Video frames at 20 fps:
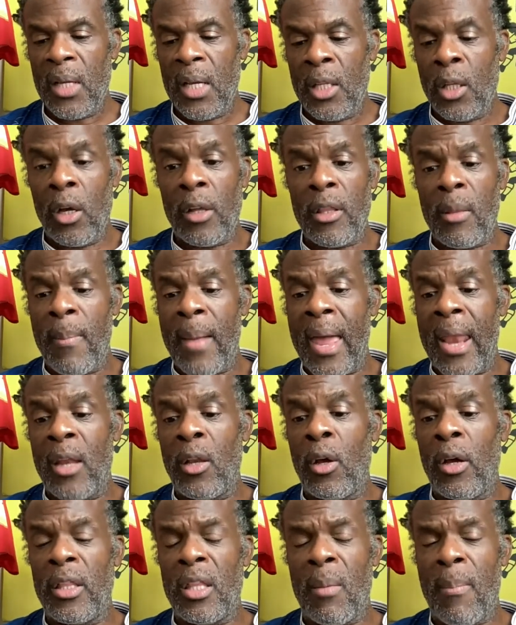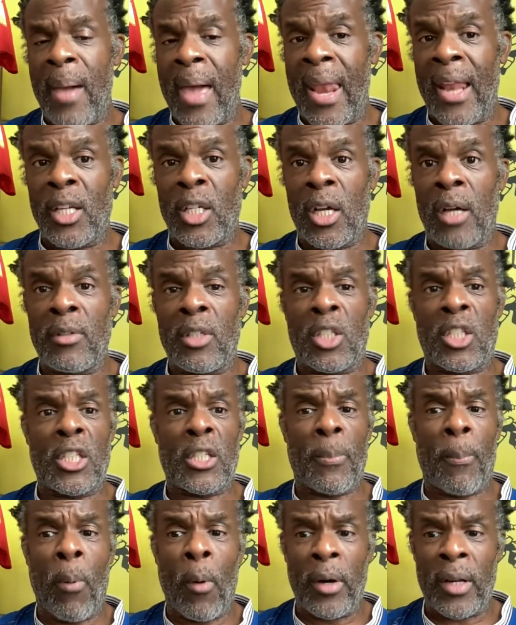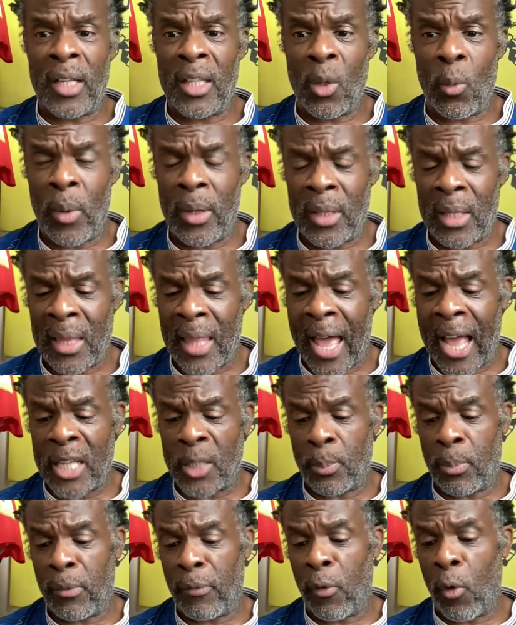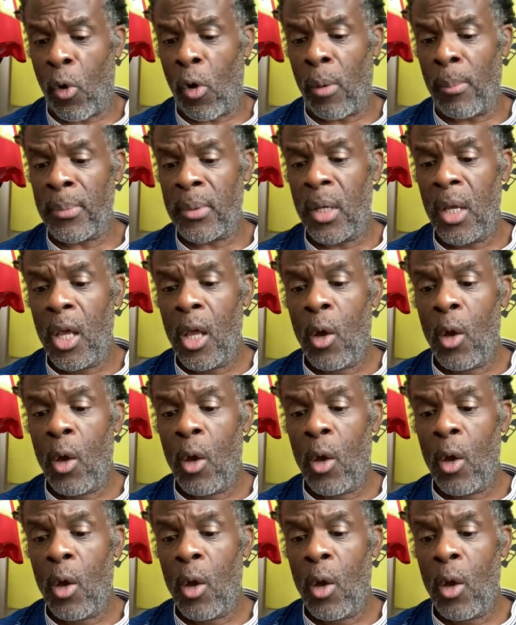Not in the manager. I was just disappointed in the way the lads performed.